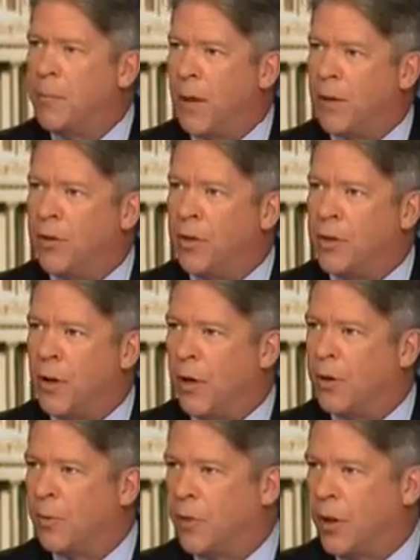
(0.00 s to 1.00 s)
message and
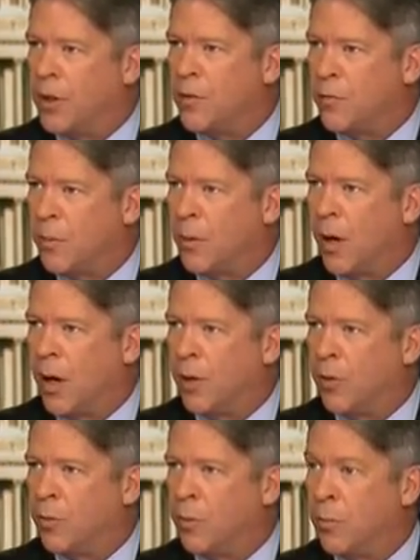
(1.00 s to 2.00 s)
authorization from
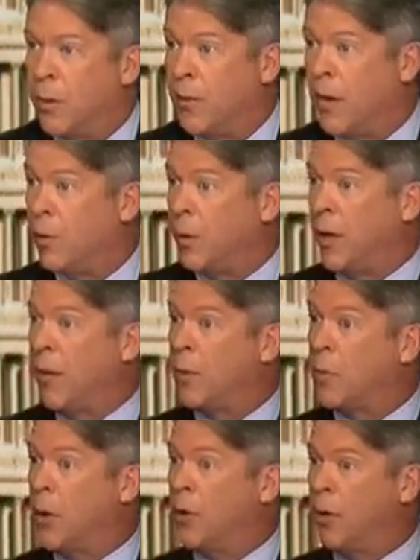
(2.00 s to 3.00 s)
Congress would read, that it would give the
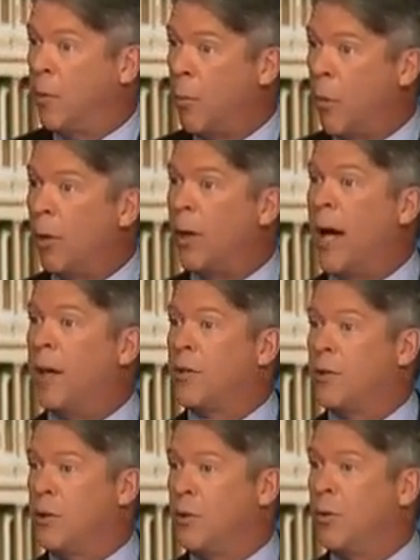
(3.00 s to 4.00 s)
president more
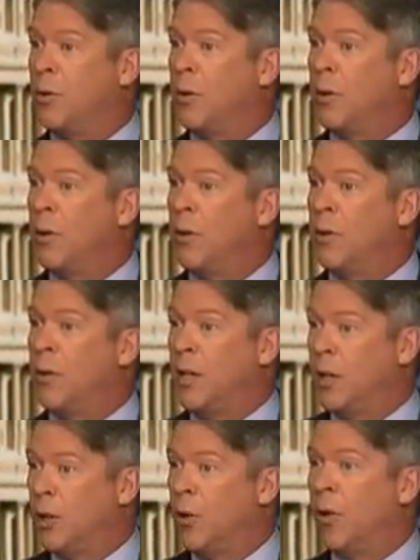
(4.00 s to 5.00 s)
latitude than
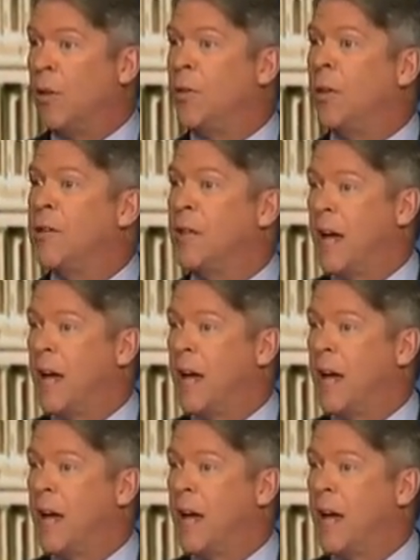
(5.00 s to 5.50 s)
he currently thinks he